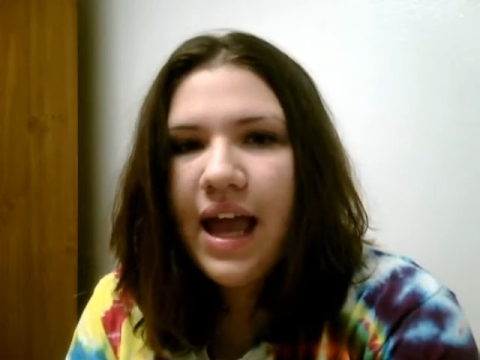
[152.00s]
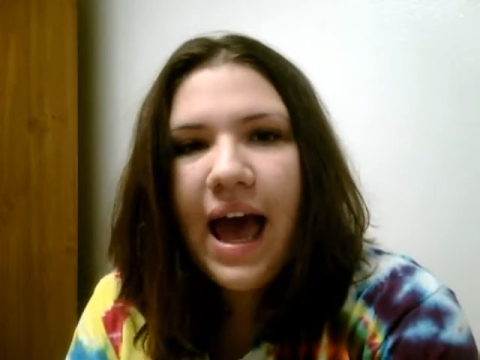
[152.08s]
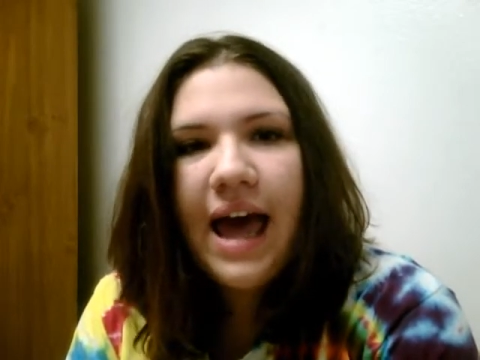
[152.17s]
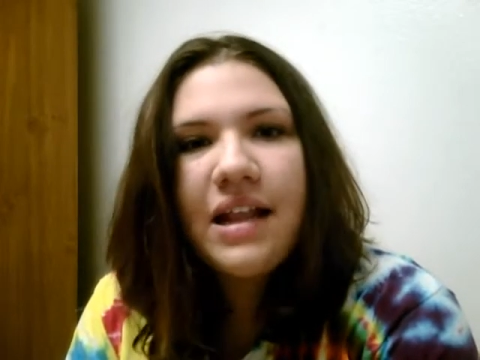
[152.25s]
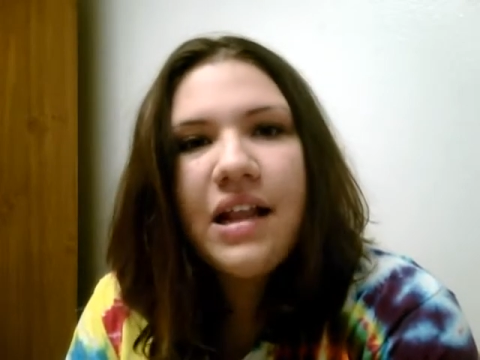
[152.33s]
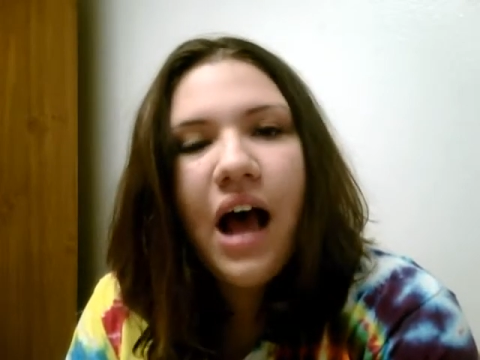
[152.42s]

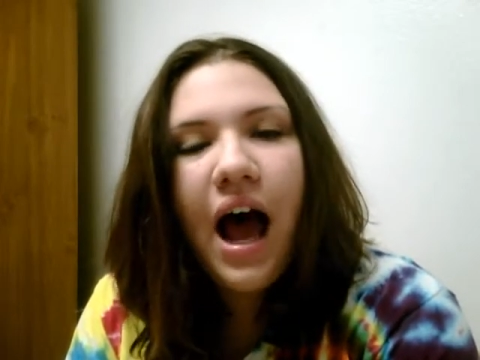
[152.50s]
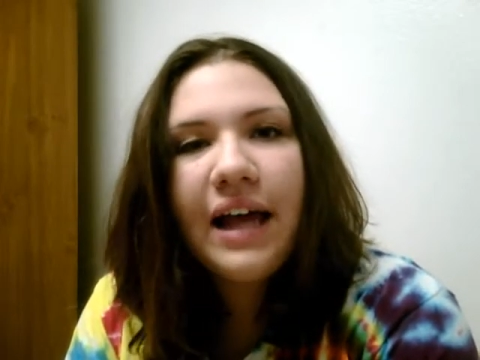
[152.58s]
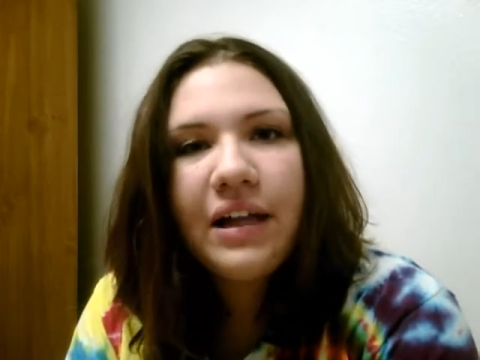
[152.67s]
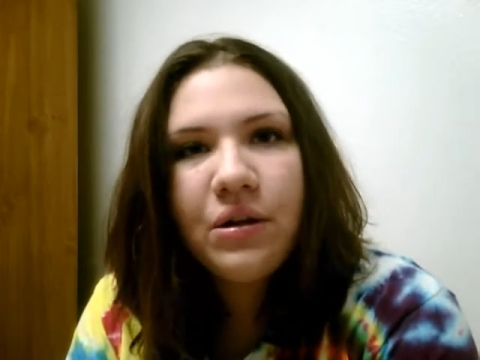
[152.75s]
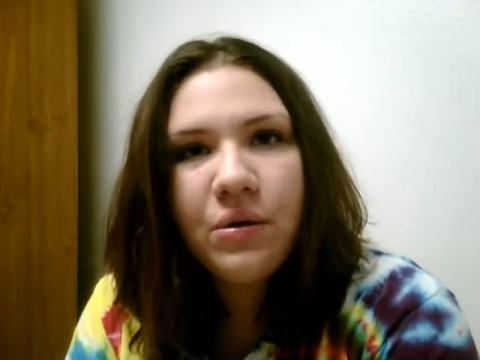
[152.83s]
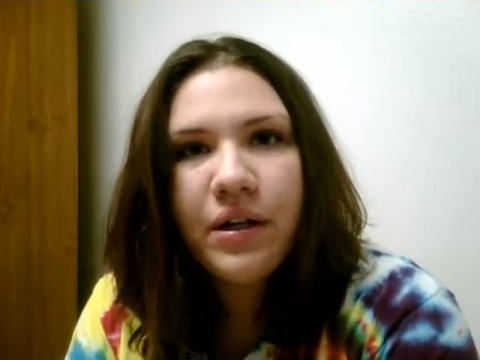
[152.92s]
and the
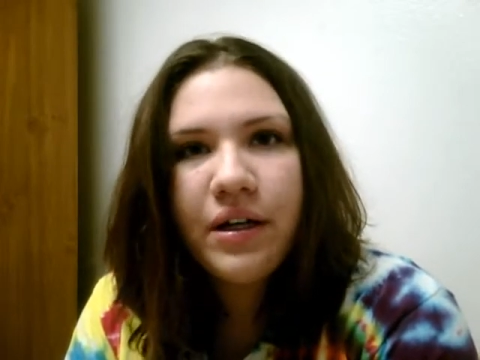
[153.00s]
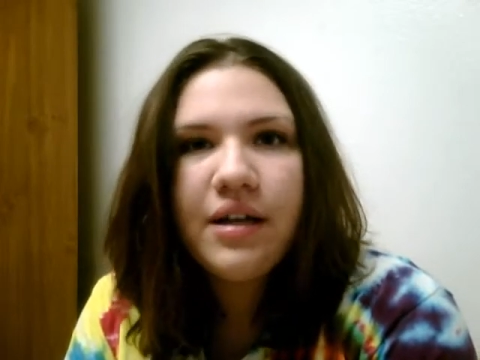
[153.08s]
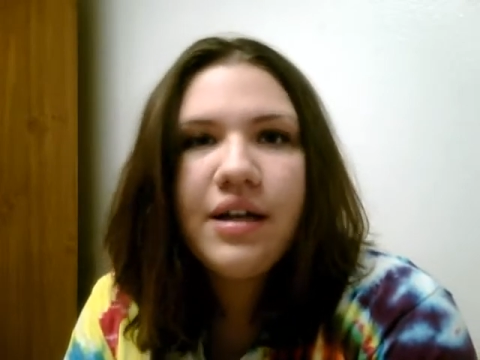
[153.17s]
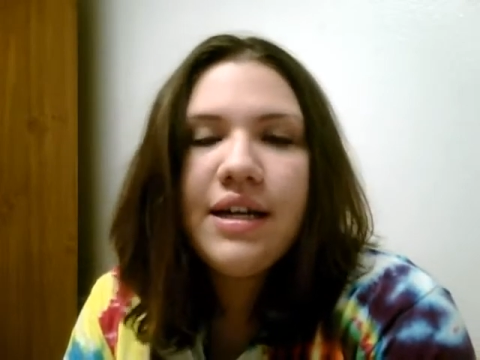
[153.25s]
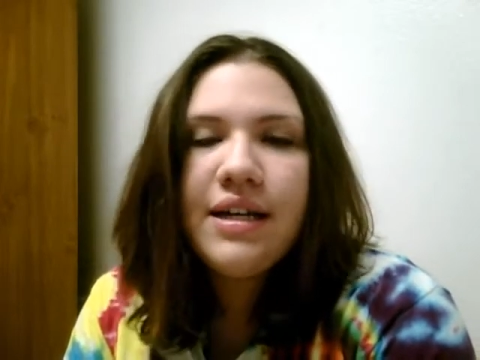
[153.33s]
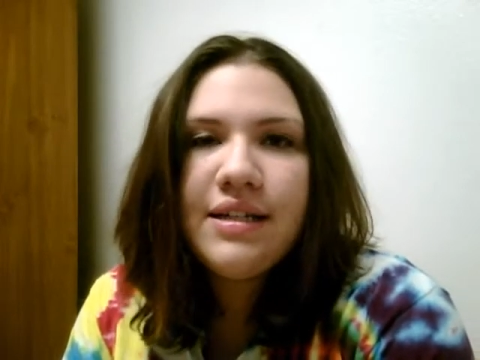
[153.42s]
High Lord
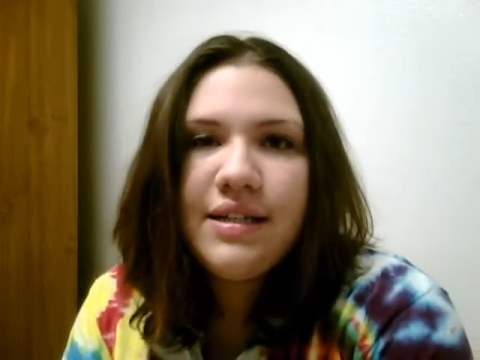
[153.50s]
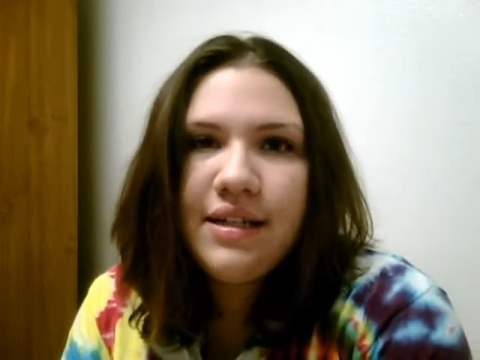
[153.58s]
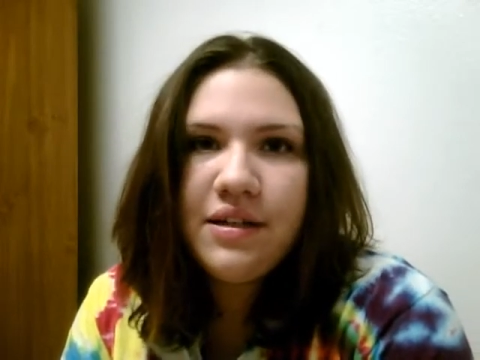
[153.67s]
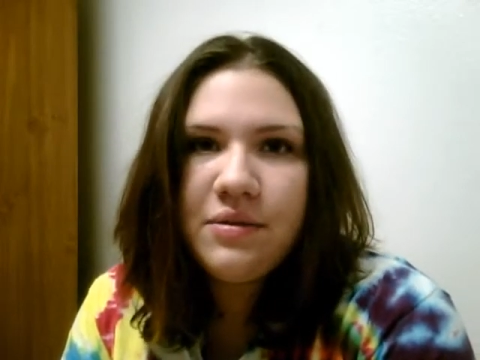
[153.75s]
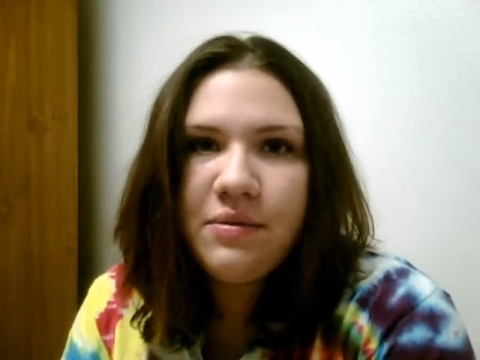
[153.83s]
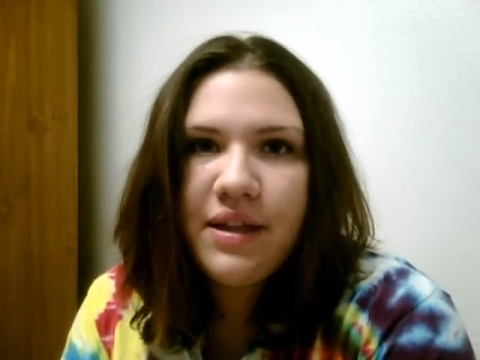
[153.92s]

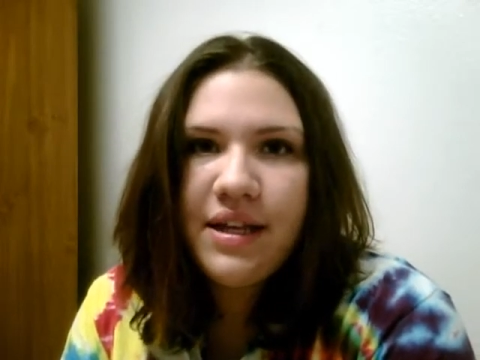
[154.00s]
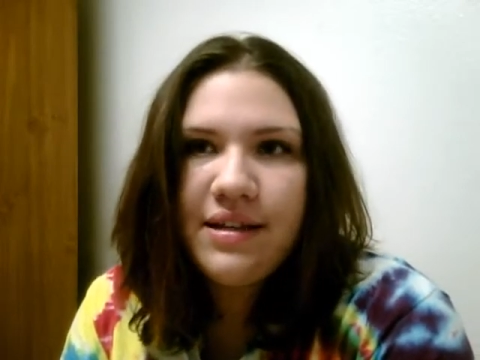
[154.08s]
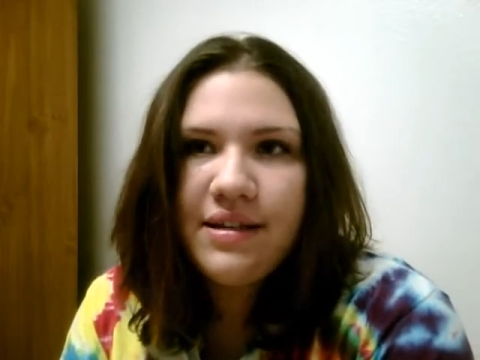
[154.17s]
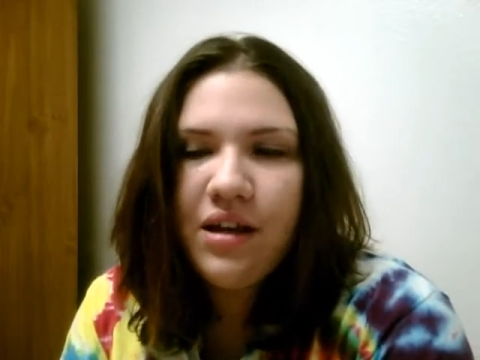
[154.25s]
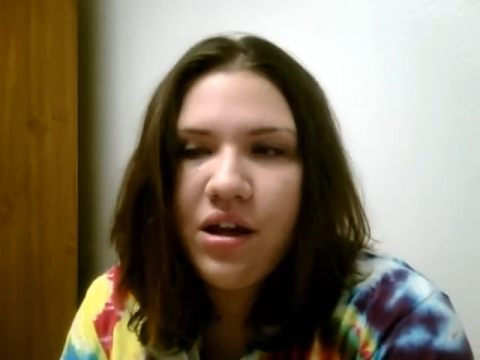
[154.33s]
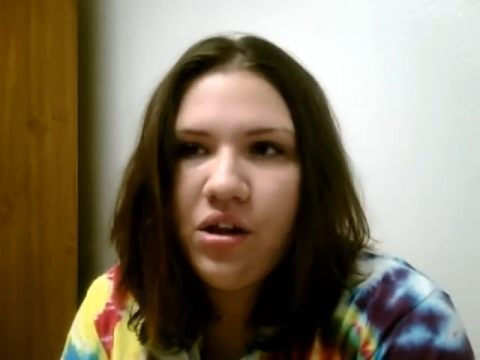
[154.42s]
deals with
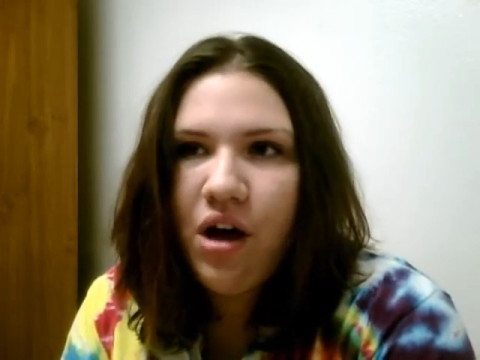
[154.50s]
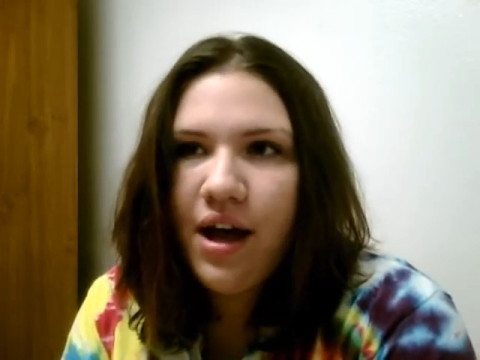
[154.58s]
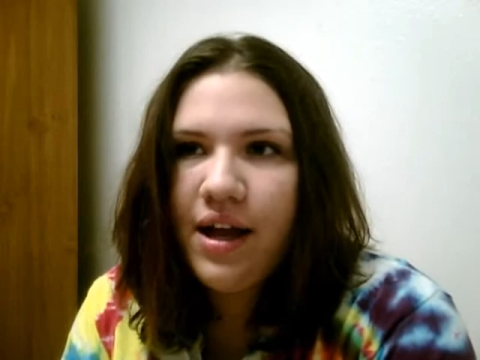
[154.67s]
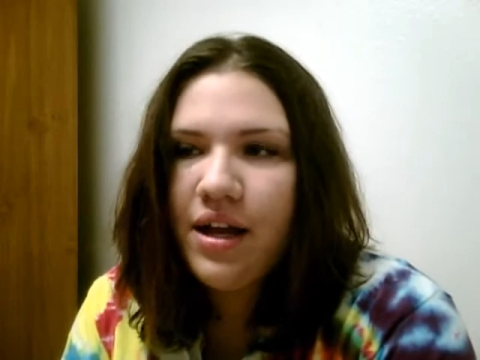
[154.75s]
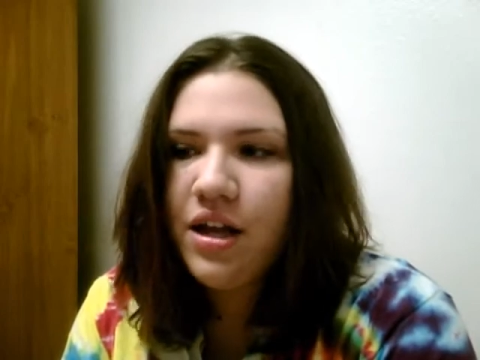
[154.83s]
this a lot.